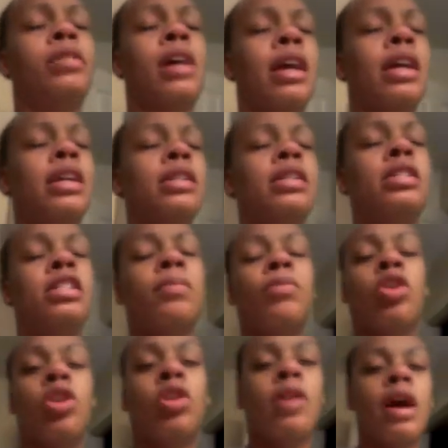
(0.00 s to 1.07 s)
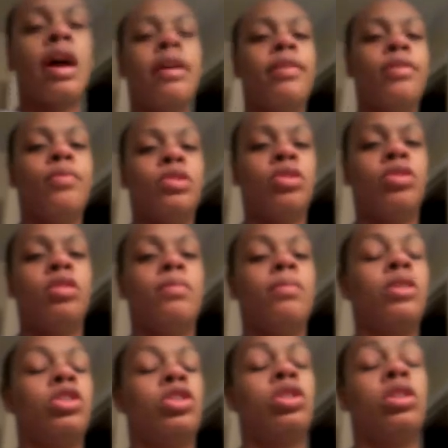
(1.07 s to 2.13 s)
I guess because some girl had was using them
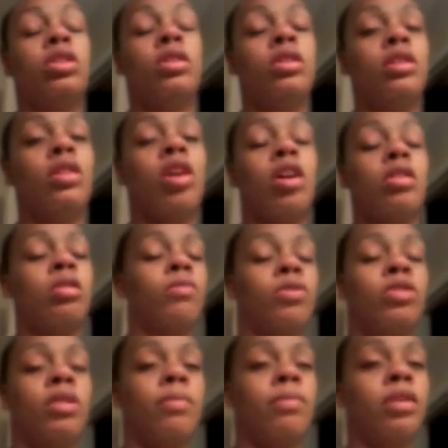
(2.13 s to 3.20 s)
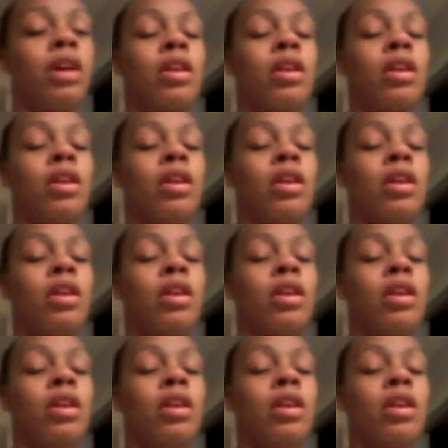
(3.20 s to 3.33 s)
and she lost them or something.